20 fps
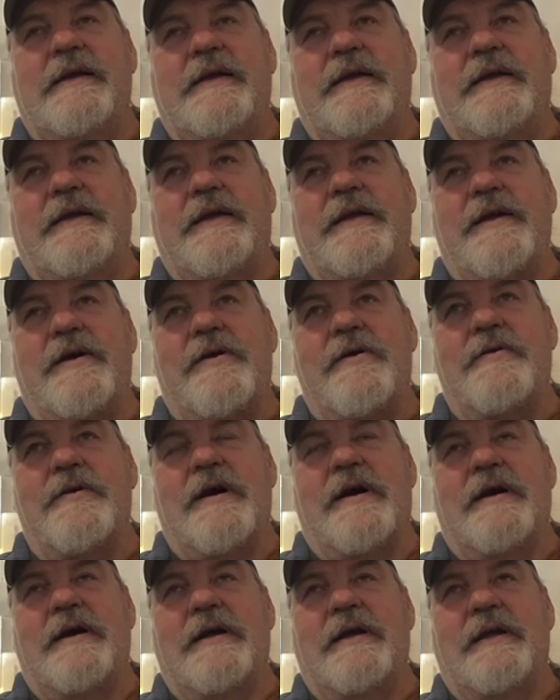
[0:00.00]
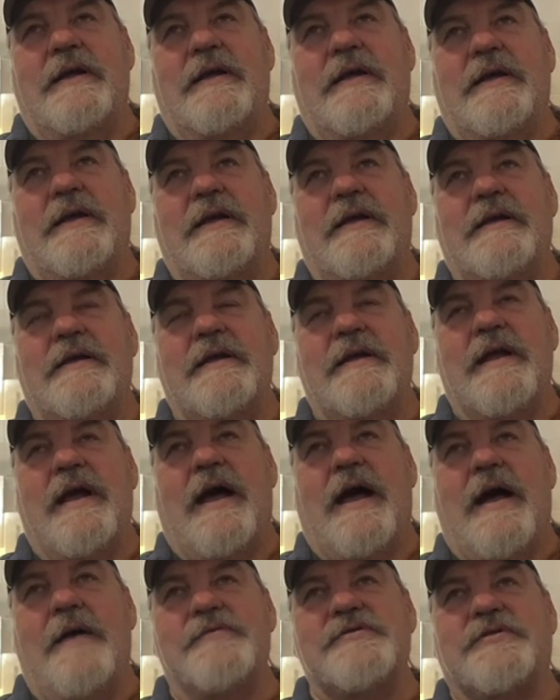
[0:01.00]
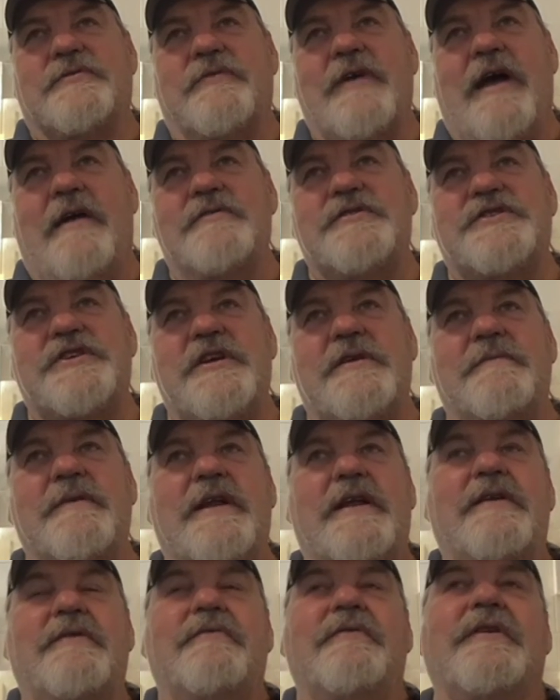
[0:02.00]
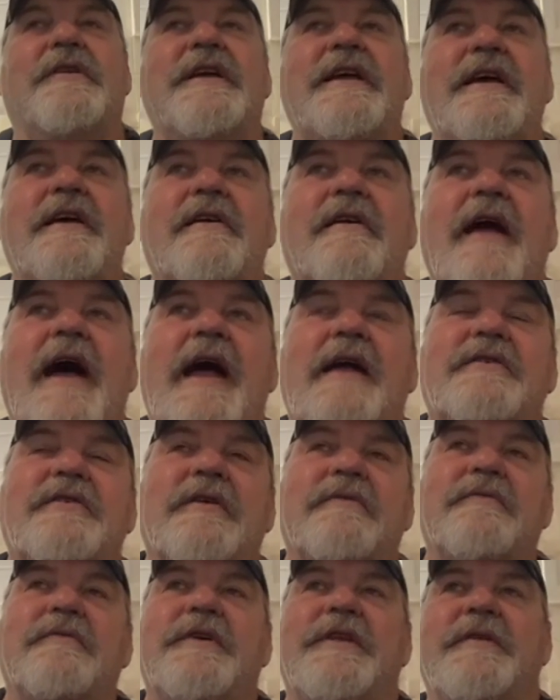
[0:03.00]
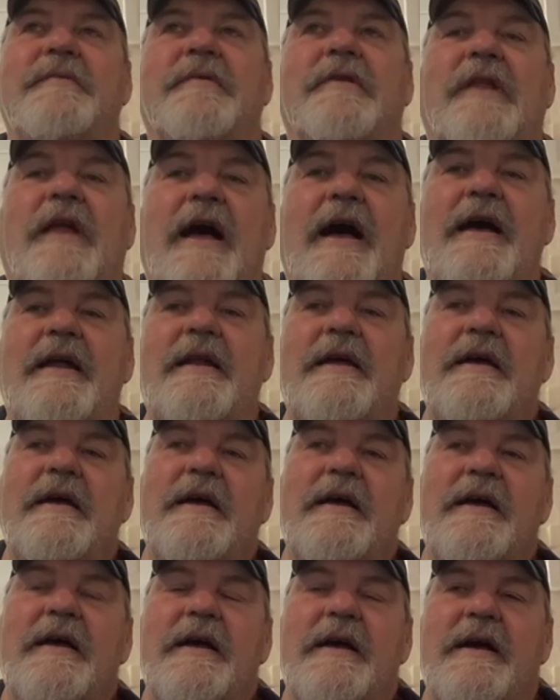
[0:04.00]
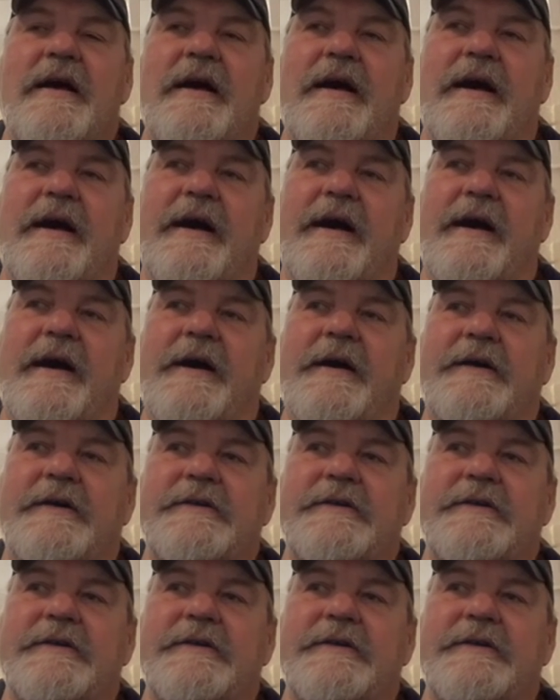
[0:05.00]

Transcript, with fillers: you know, I was around Jim. I didn't really interact with him a lot. Uh,